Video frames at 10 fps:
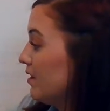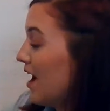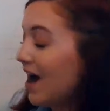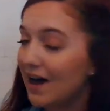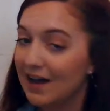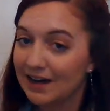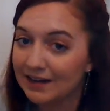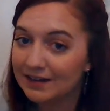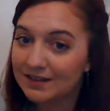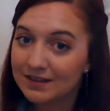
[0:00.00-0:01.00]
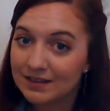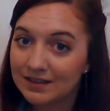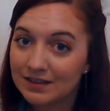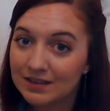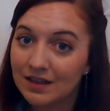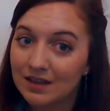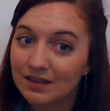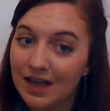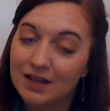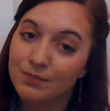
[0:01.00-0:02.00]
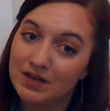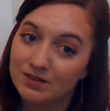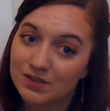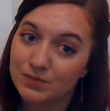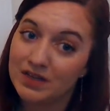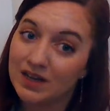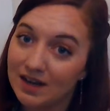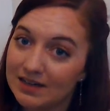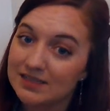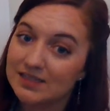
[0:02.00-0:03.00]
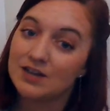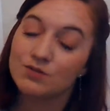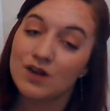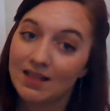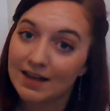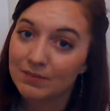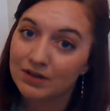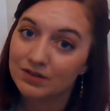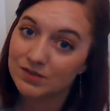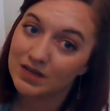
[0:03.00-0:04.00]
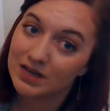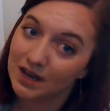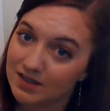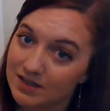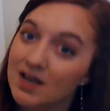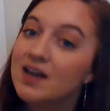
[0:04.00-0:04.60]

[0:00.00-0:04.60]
I like beetles because, I do not like beetles because,